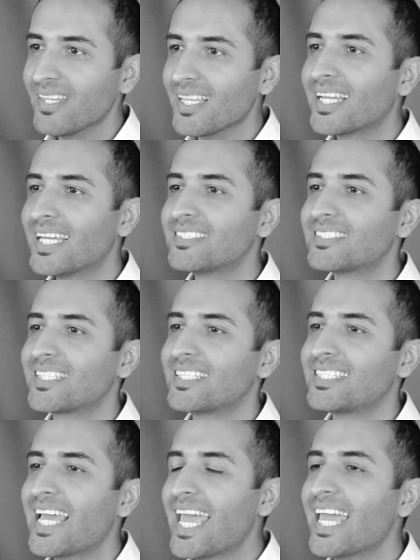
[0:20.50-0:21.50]
In
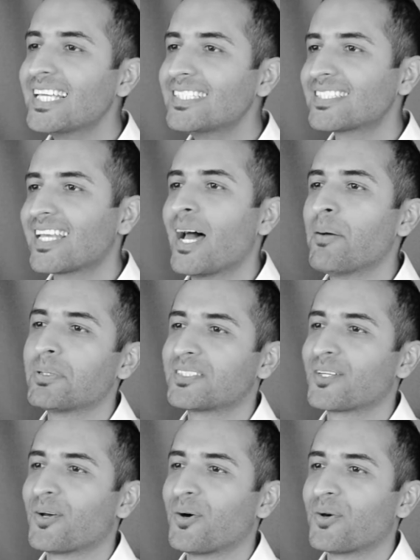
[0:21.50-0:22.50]
today's
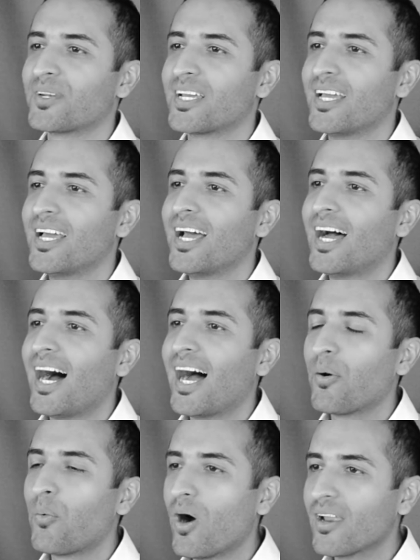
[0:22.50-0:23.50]
episode,
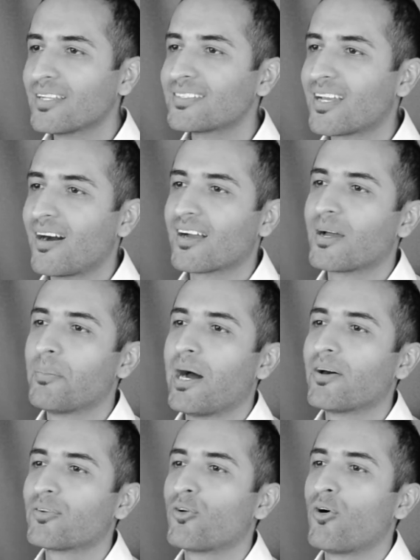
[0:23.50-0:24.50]
I want to talk
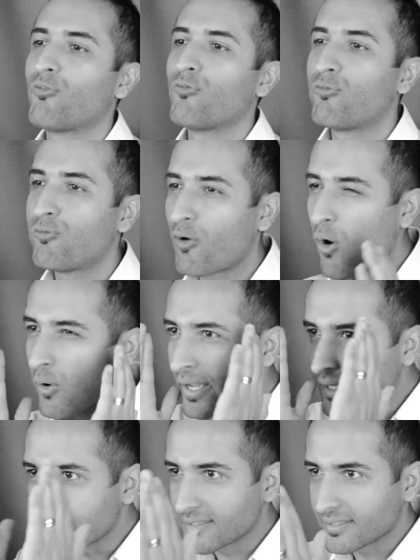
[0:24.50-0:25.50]
about
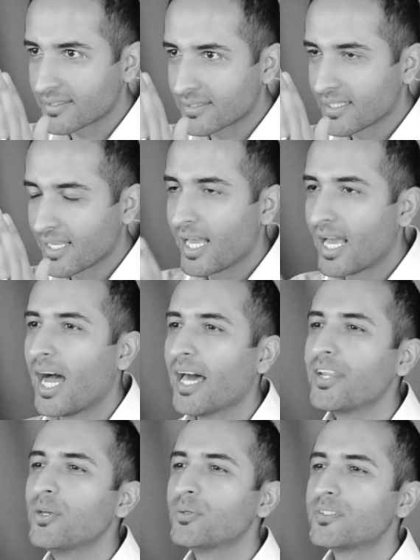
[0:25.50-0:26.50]
focus. How
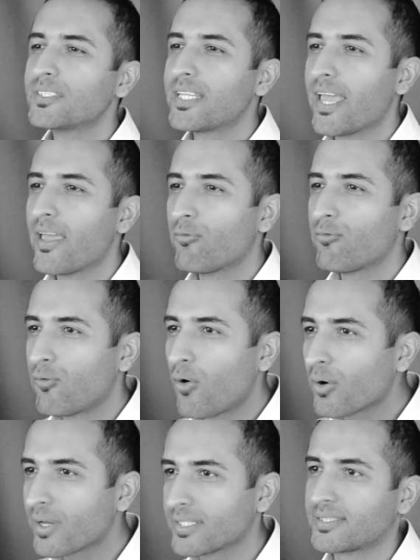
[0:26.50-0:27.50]
do you stay
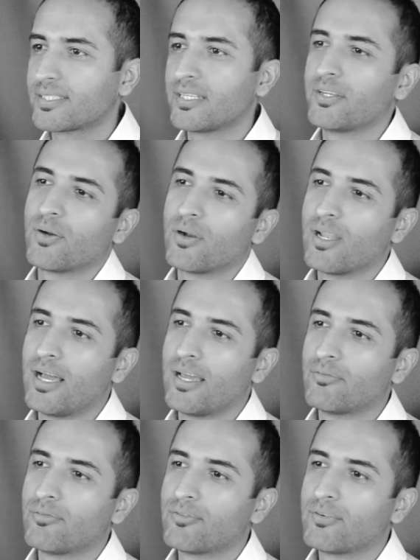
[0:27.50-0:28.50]
focused in your
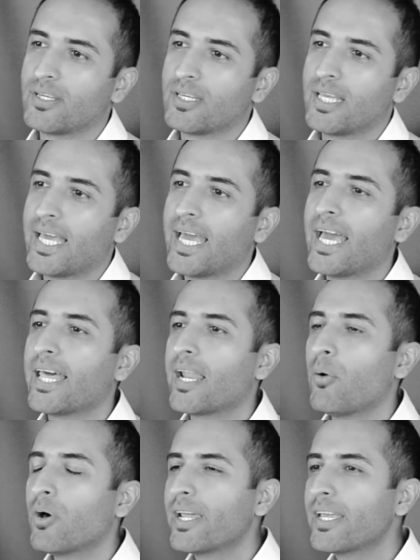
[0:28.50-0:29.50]
life? And I
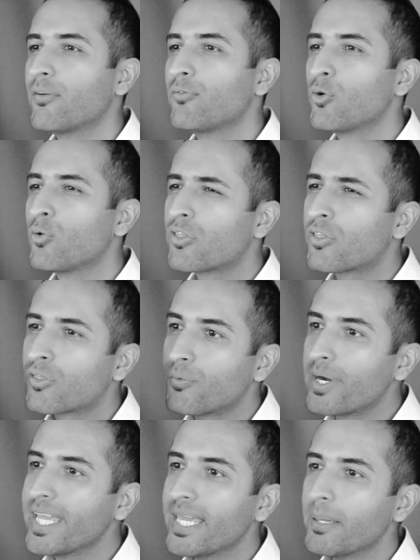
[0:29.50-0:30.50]
want to give you
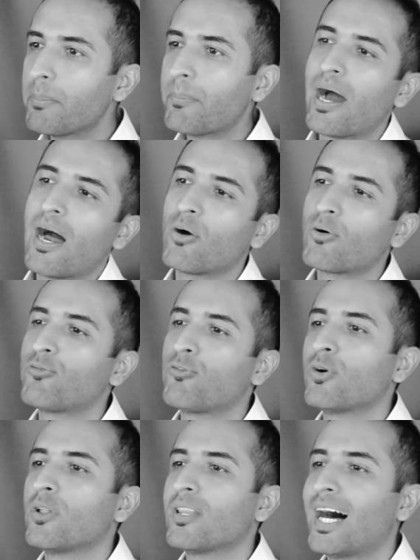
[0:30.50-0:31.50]
3
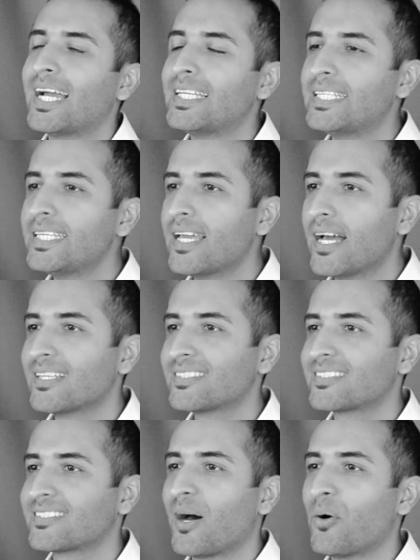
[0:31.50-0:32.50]
powerful
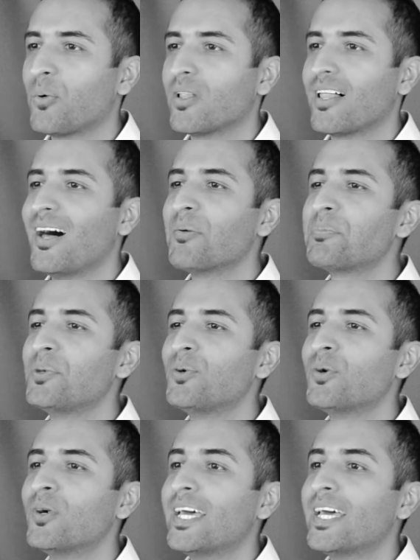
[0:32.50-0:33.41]
ideas that will help you